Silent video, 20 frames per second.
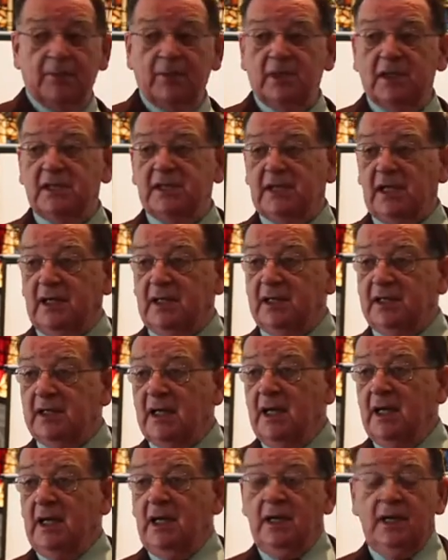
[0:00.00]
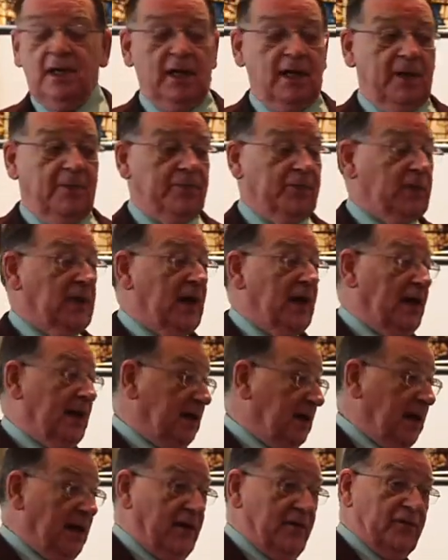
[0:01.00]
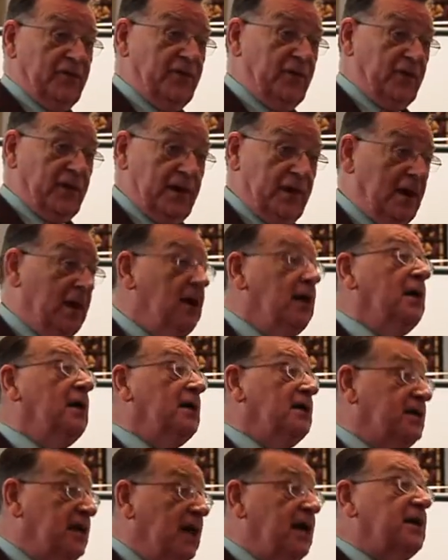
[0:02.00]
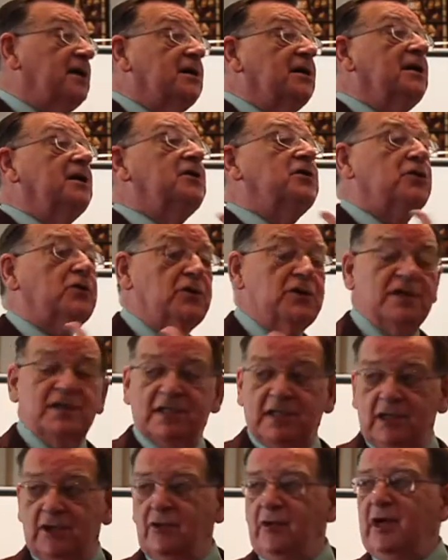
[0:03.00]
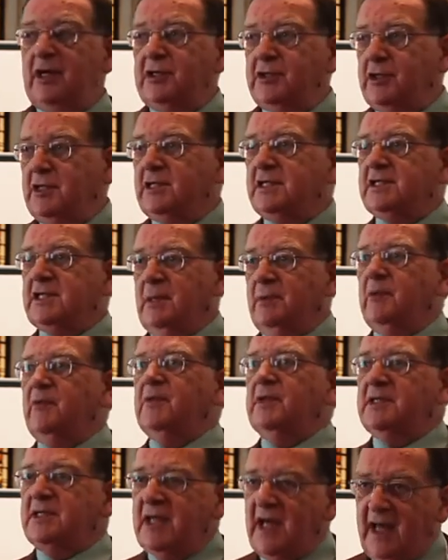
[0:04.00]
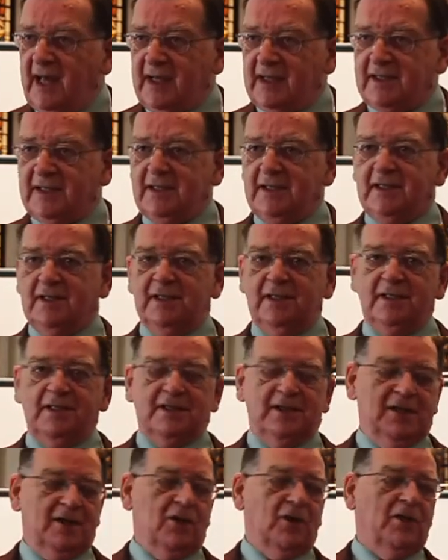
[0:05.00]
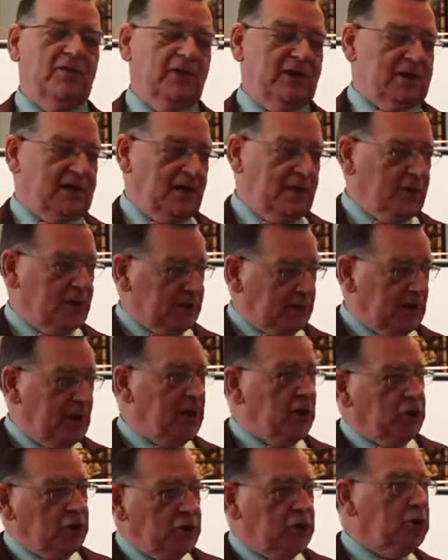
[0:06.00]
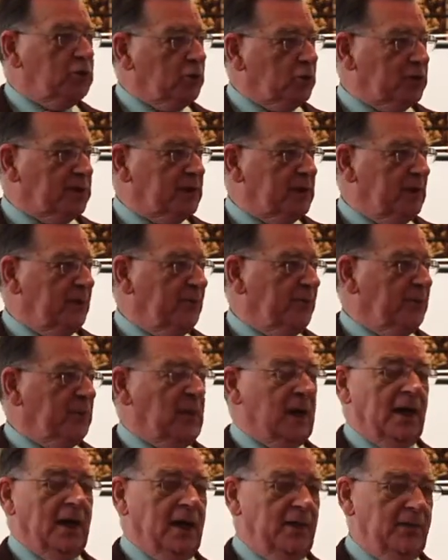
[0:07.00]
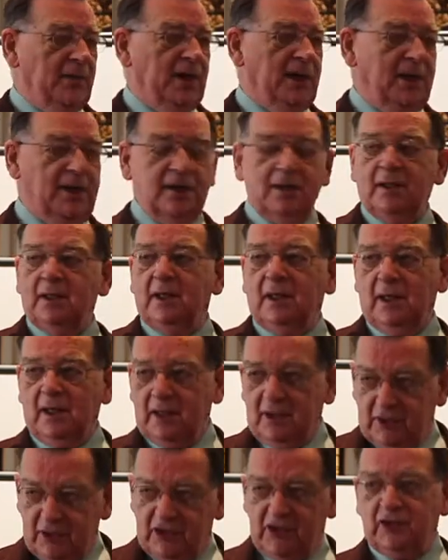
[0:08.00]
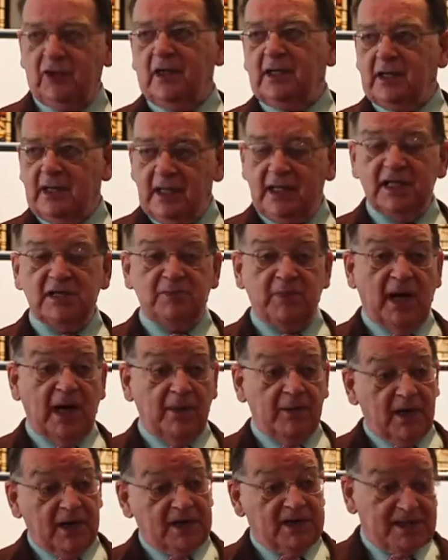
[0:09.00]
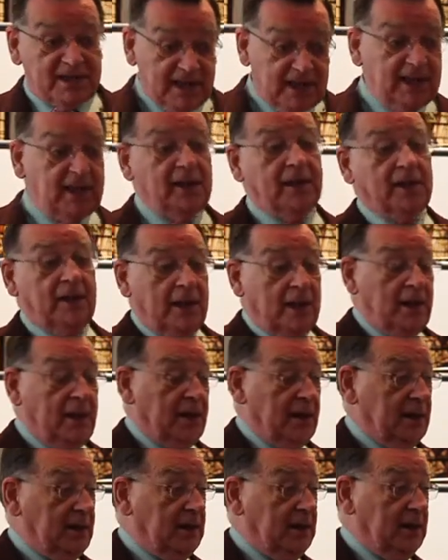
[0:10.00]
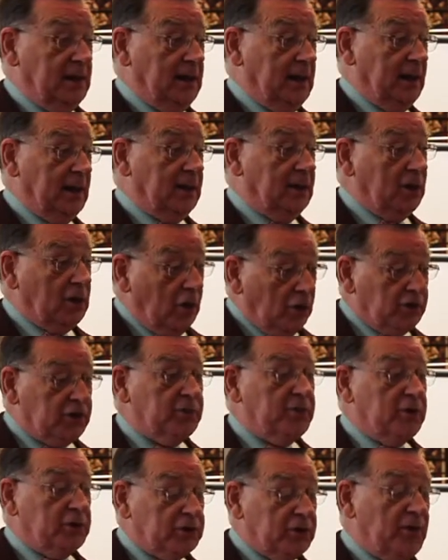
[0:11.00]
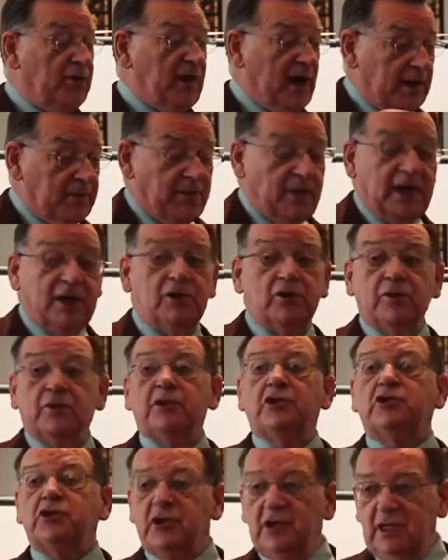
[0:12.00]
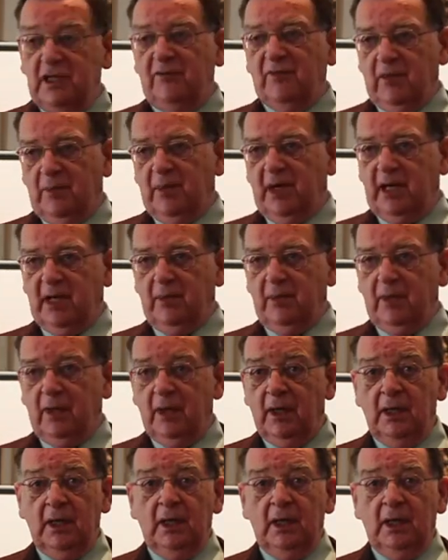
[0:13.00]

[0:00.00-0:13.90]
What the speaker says: studies, I have taken into consideration some of the texts that Olivetanus used constructing his Bible, and seen the contribution that made to the Geneva Bible,